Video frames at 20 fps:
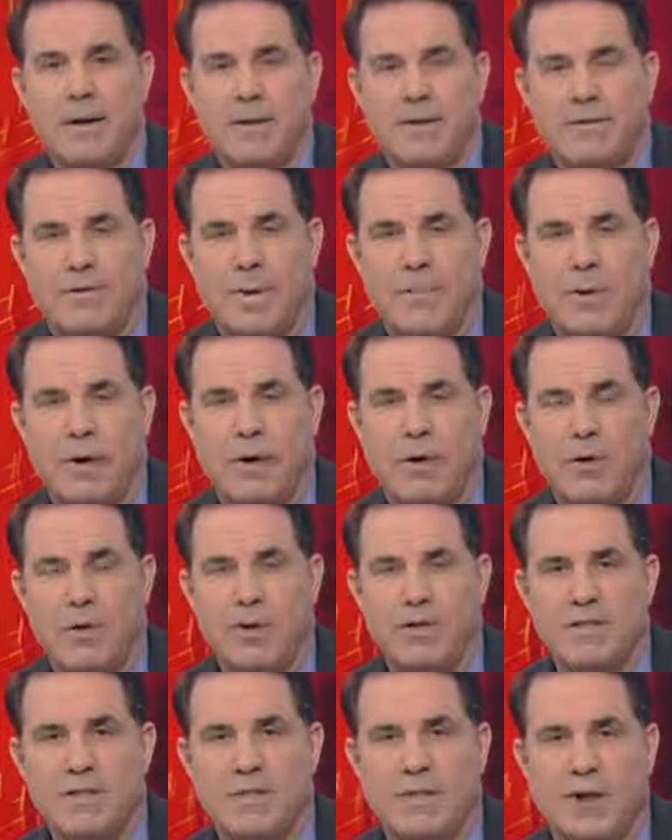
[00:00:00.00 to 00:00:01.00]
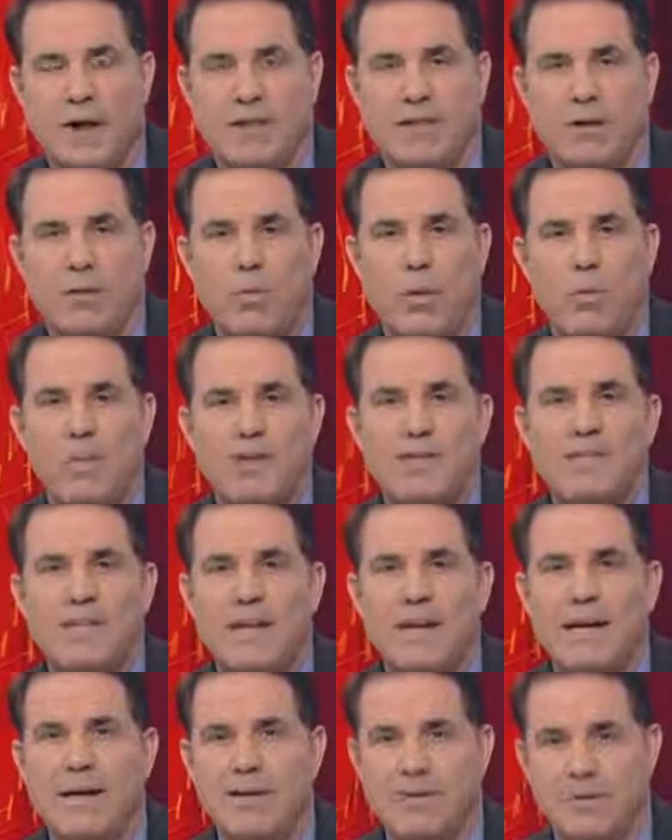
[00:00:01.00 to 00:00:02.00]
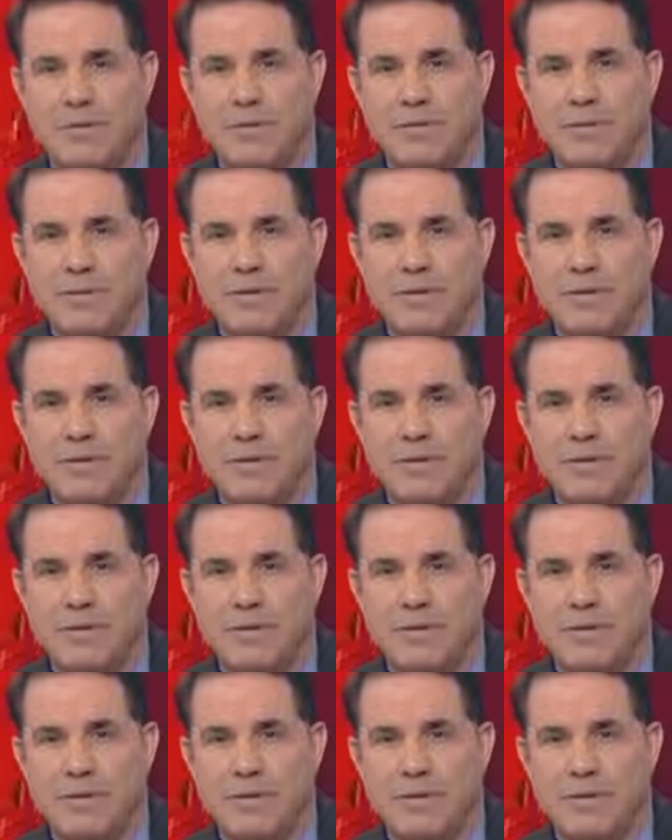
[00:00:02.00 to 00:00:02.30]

somebody who is afflicted would receive.